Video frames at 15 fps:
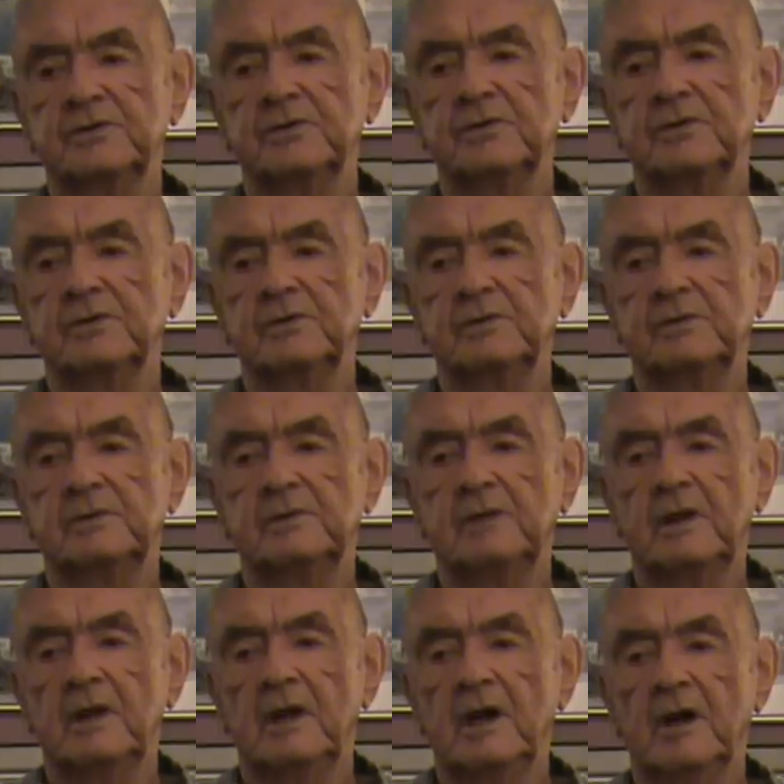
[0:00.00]
to
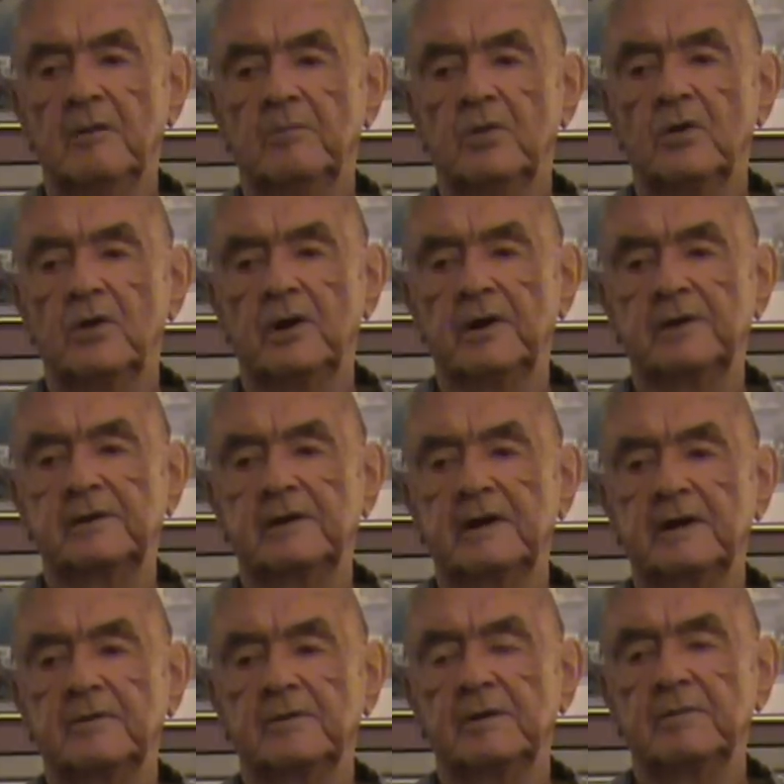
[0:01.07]
abort.
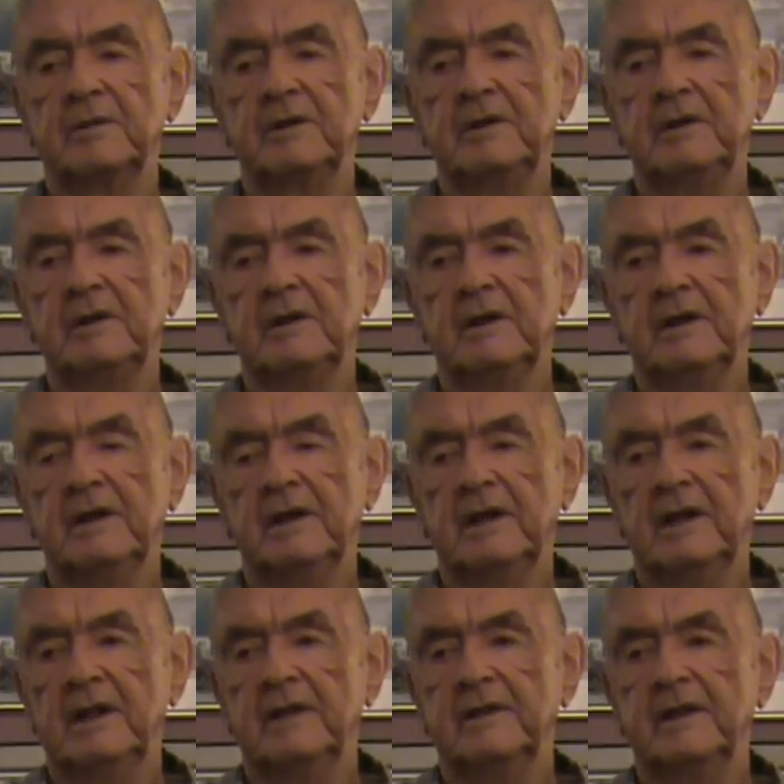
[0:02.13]
That would be,
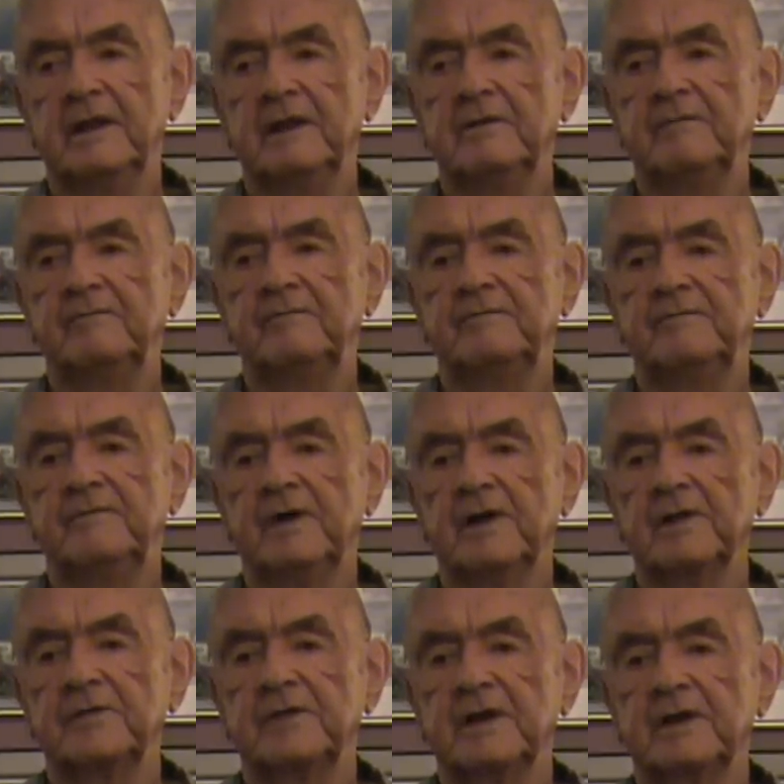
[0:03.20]
they
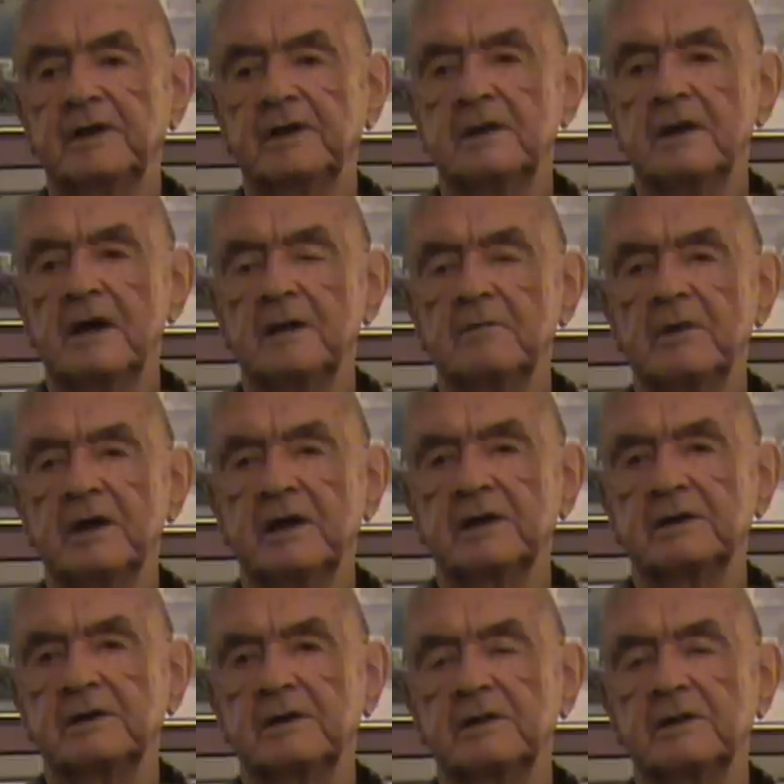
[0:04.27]
felt they could not make
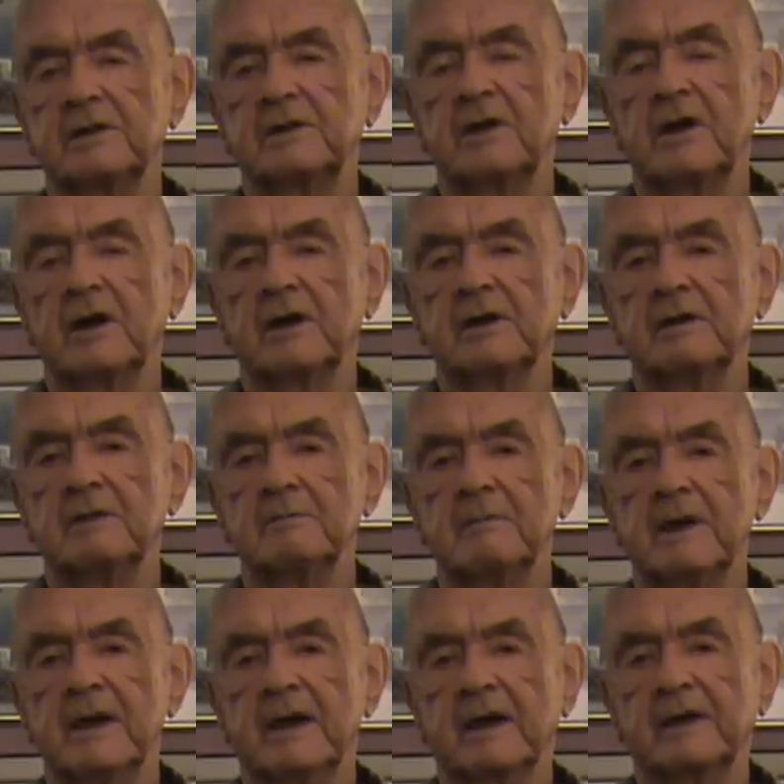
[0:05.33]
it to the target and
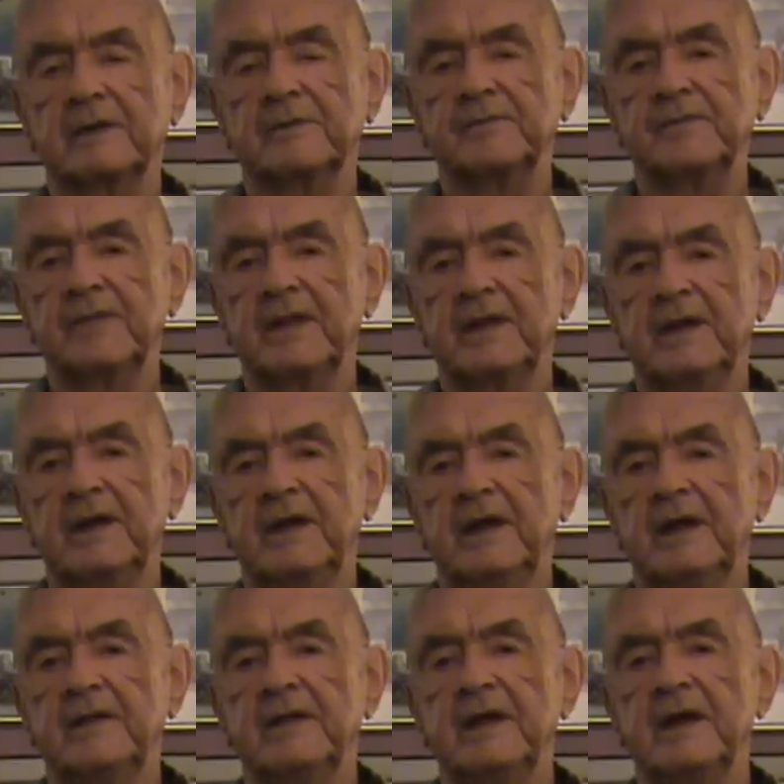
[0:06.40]
back.
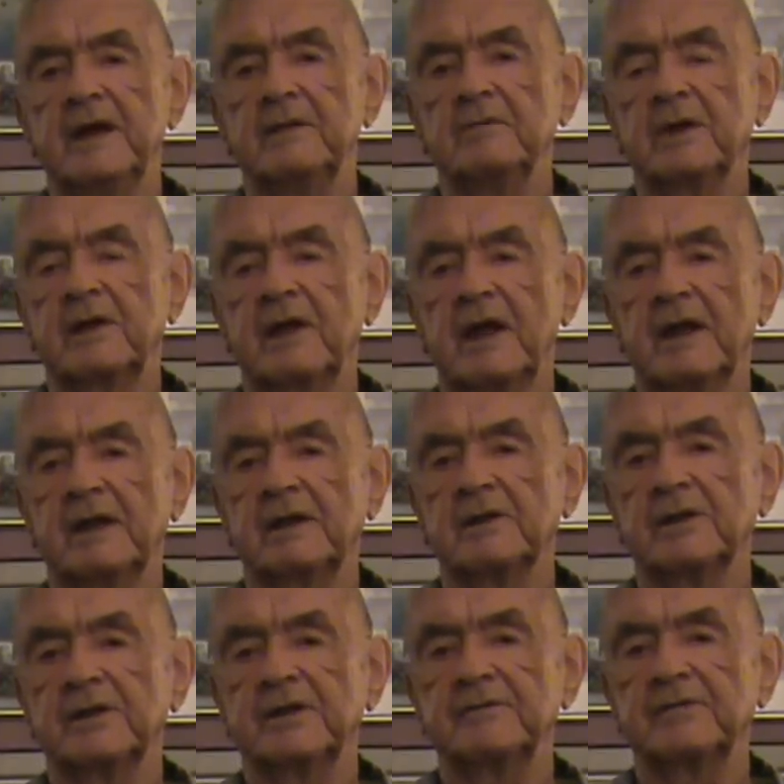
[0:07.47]
They had
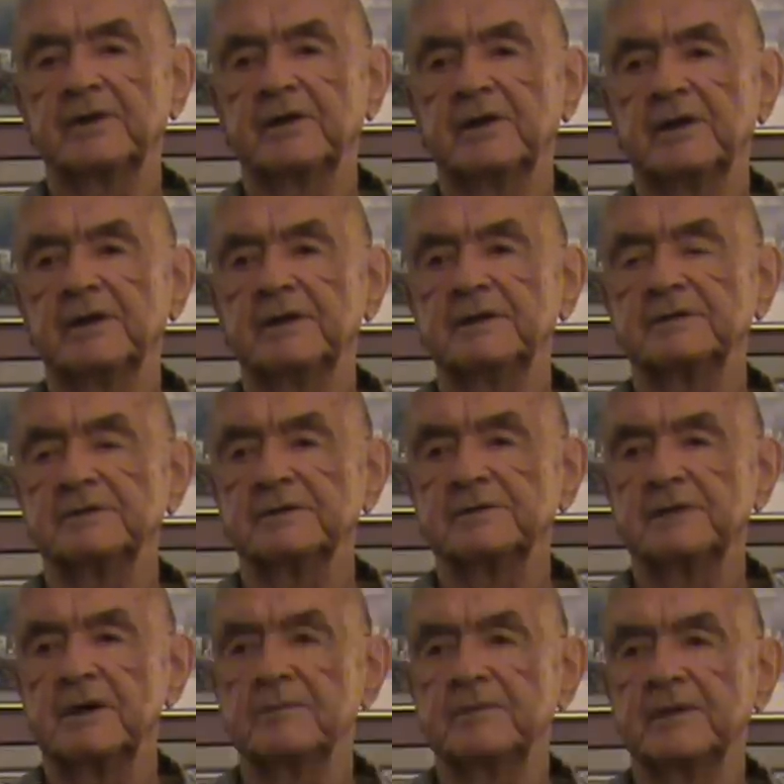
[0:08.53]
mechanical difficulties or
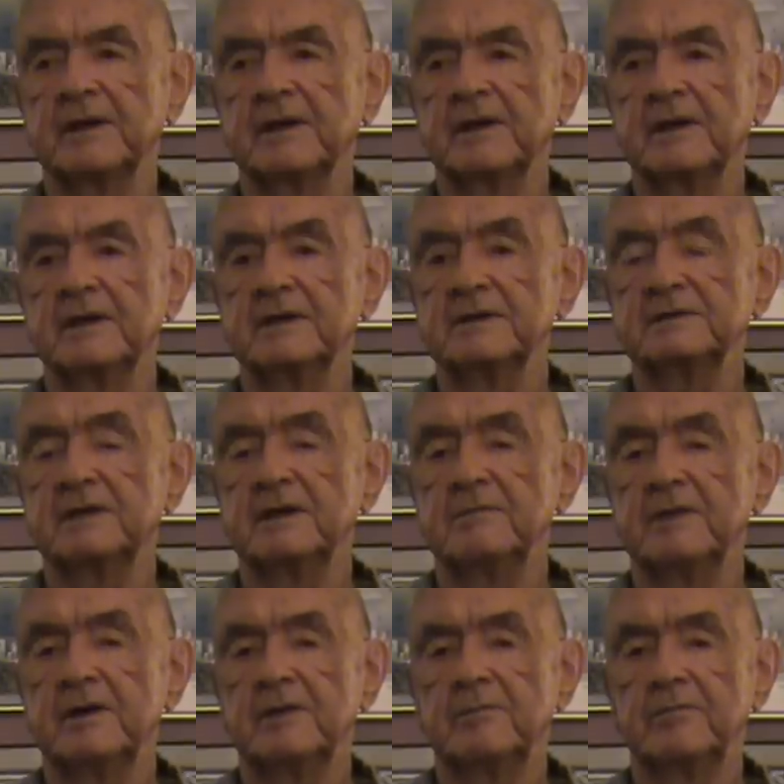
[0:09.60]
something. At least they'd
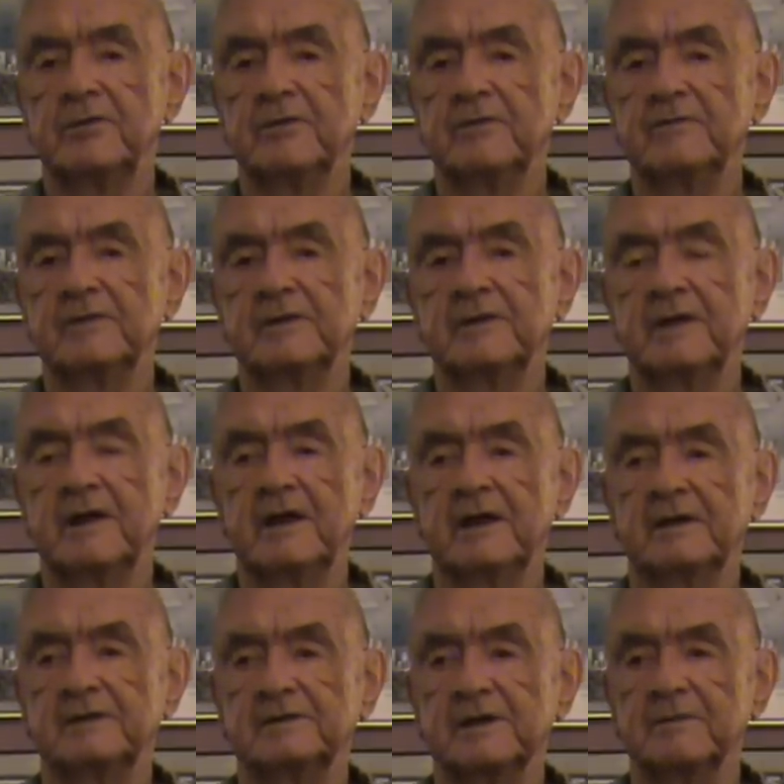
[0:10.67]
better prove that they
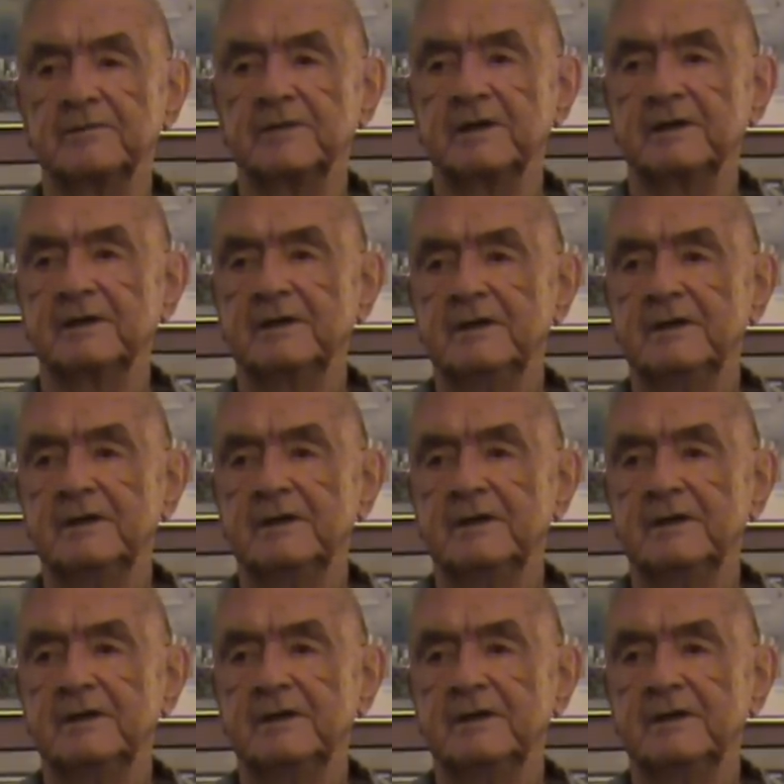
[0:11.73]
had something,